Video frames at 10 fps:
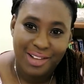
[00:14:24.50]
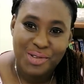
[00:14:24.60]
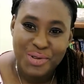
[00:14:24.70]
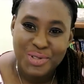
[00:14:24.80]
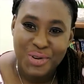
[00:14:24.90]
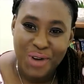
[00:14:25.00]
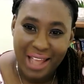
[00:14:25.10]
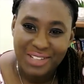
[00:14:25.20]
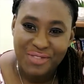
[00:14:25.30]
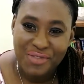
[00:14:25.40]
those
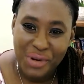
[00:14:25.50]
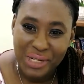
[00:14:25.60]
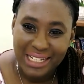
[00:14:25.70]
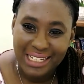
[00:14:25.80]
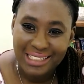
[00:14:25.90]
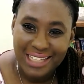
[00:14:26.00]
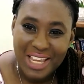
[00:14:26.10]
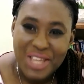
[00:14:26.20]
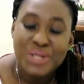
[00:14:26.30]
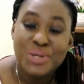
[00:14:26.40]
grant funding,
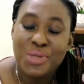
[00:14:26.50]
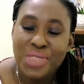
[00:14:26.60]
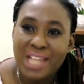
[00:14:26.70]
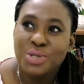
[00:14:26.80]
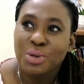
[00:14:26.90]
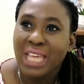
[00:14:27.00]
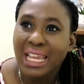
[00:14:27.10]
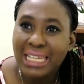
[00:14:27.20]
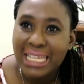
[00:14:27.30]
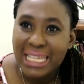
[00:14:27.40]
so that you
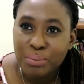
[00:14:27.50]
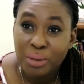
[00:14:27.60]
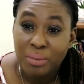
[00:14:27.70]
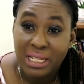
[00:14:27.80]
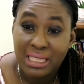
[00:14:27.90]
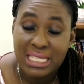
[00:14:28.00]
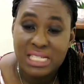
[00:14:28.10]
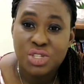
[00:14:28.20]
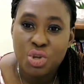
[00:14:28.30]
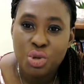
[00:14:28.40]
can implement
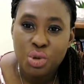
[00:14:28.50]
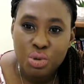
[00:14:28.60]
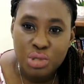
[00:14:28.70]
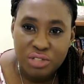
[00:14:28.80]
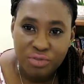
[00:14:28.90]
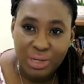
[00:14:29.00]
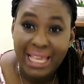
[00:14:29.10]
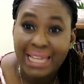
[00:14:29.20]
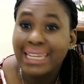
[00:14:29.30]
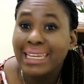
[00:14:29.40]
these useful
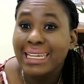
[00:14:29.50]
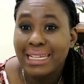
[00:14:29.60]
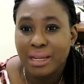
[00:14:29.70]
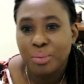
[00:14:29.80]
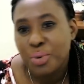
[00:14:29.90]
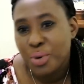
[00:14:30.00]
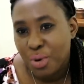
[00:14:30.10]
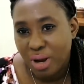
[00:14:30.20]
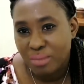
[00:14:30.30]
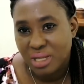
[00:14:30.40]
and needed
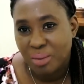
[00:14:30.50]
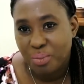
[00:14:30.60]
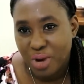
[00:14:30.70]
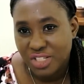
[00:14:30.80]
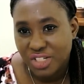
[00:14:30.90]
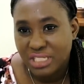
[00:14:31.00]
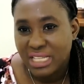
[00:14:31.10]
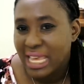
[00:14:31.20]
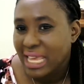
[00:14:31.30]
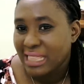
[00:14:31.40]
programs and projects
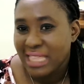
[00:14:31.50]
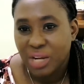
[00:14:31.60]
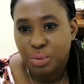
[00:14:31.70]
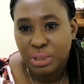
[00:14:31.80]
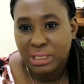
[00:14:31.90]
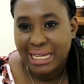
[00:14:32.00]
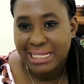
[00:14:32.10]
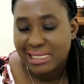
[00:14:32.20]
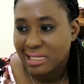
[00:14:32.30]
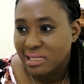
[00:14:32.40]
that will
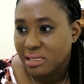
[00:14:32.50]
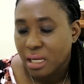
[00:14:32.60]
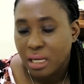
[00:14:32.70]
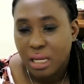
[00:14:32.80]
assist